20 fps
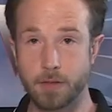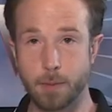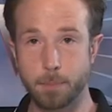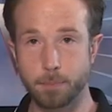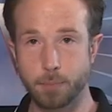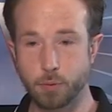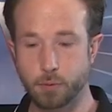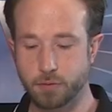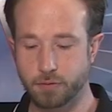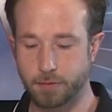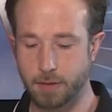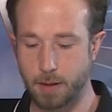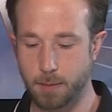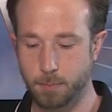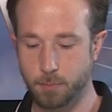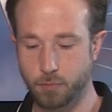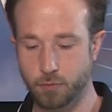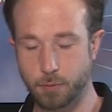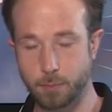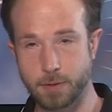that boost
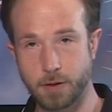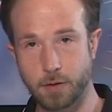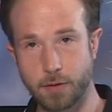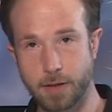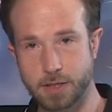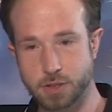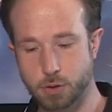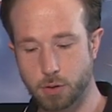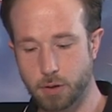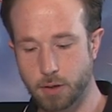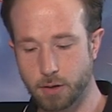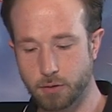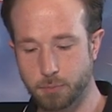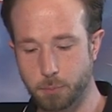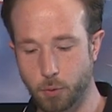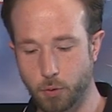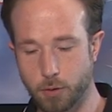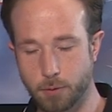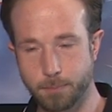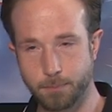them from the electronics
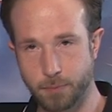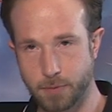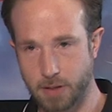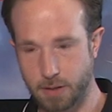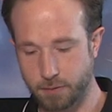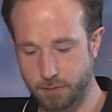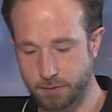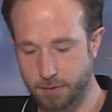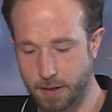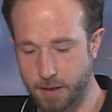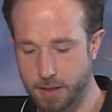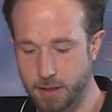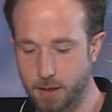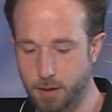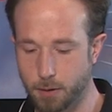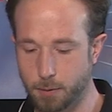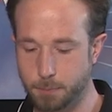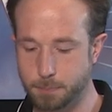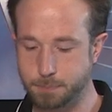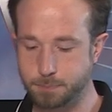board inside
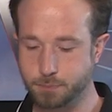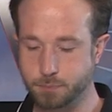here.